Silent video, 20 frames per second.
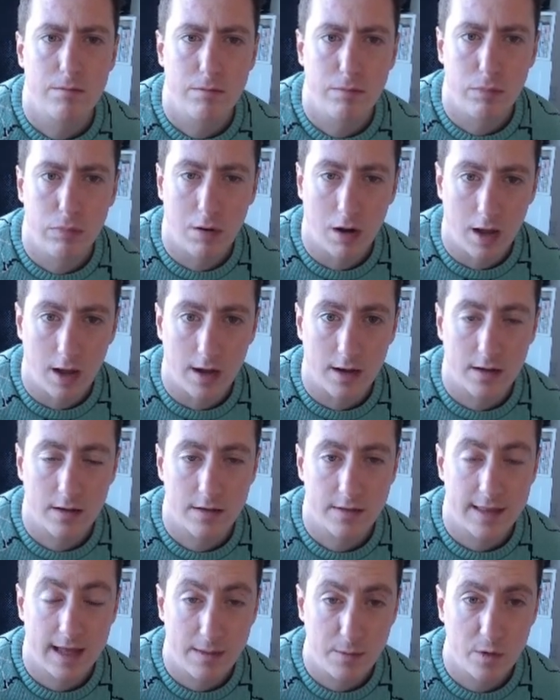Block.
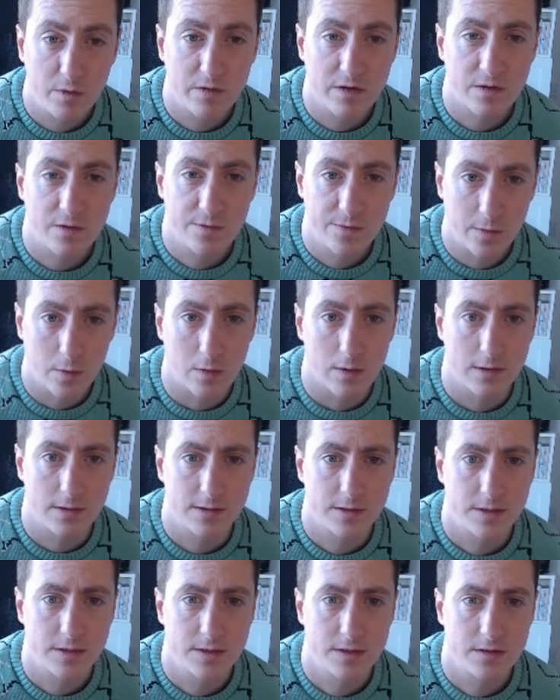That move is
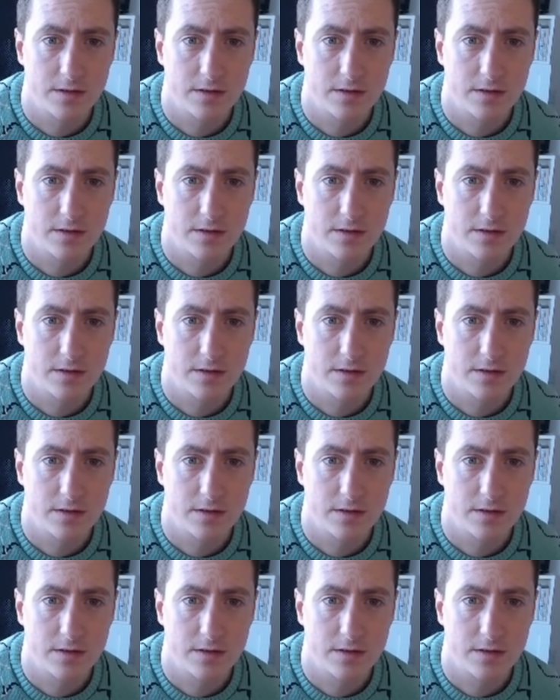forced.